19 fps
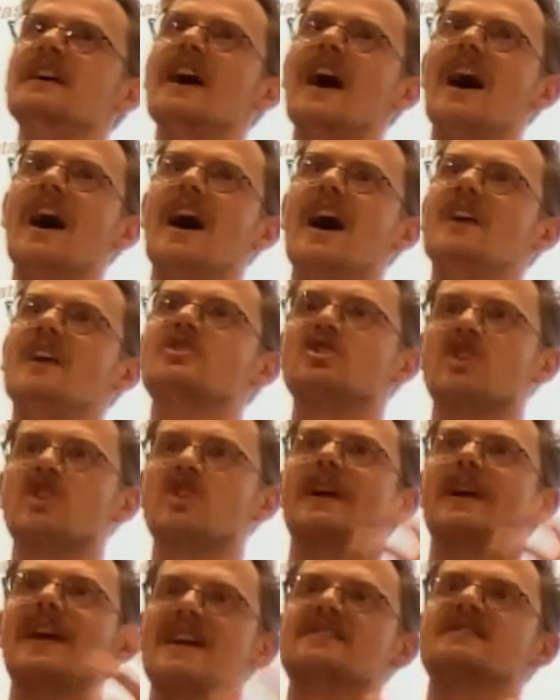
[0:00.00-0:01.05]
And to
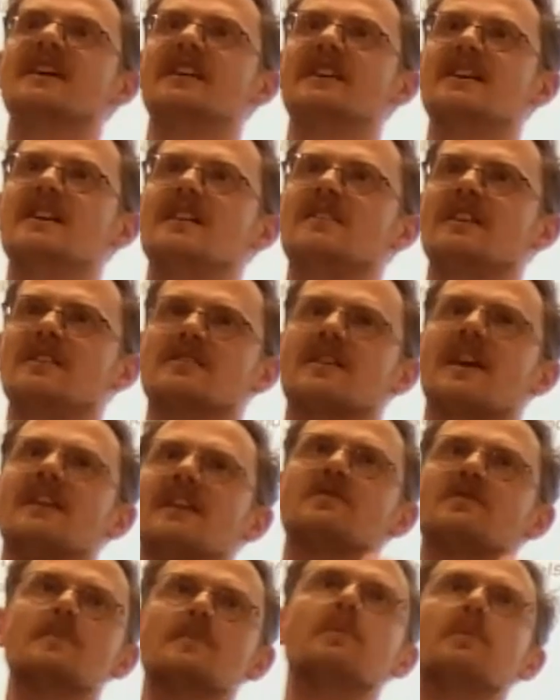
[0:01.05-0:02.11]
show a case study that's kind
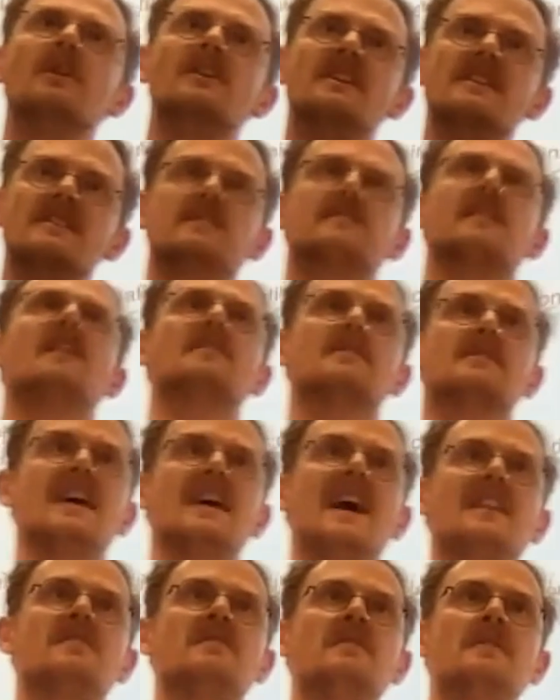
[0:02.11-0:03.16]
of simple and easy to
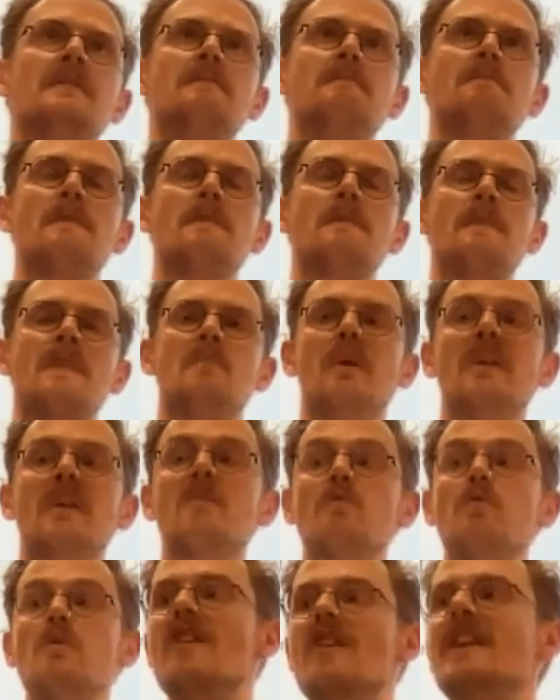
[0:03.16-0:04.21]
understand. But
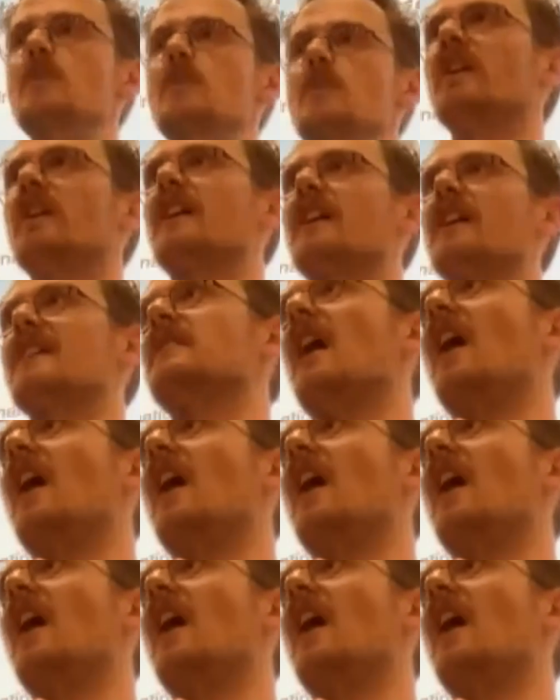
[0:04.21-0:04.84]
if we really want to get